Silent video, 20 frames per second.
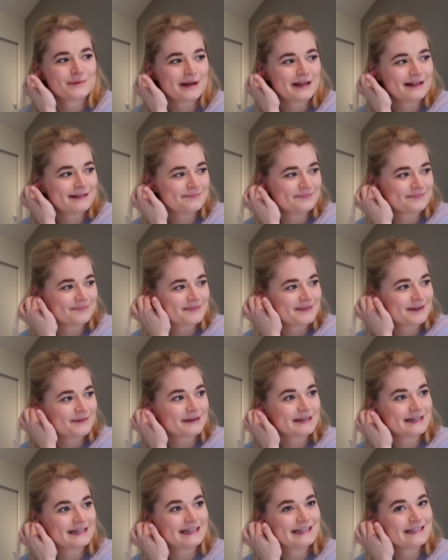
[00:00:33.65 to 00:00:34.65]
well,
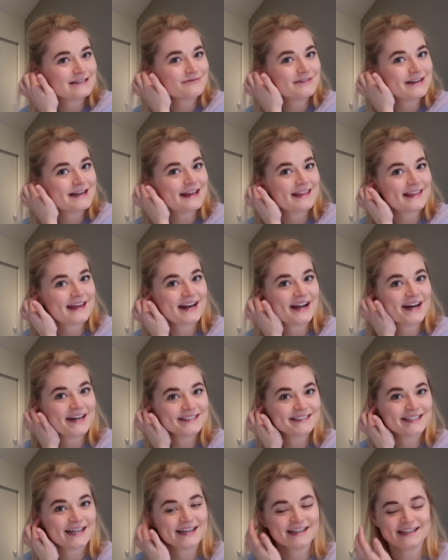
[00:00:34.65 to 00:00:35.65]
I'm gonna need to read it then,
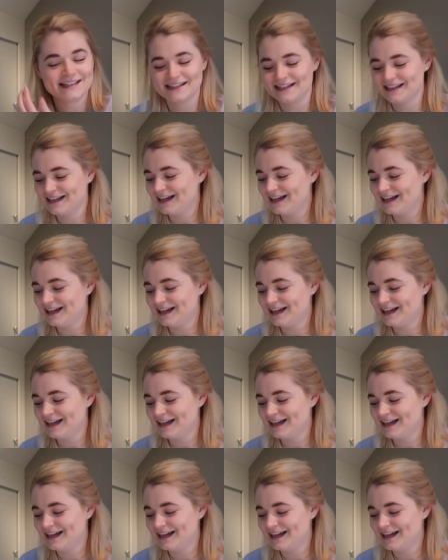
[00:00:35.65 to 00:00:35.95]
aren't I?